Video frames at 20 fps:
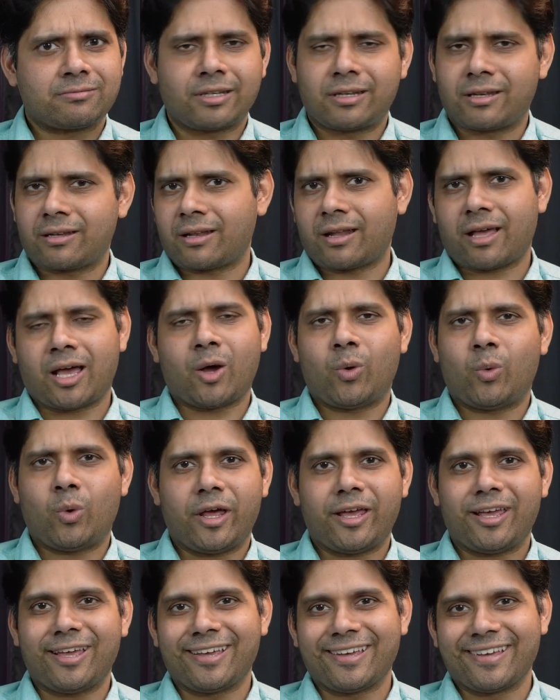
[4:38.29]
then how
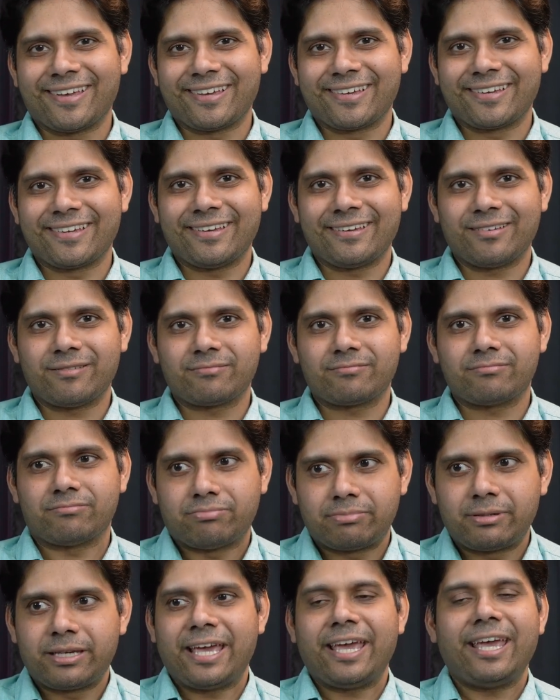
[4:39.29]
would I
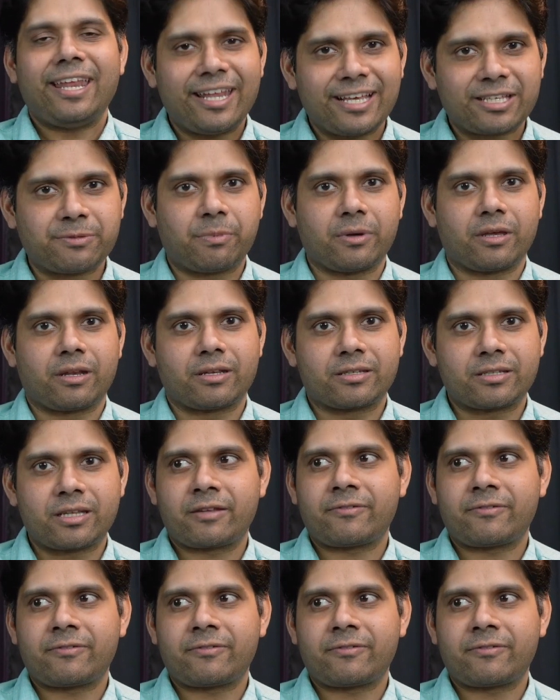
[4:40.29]
gain experience?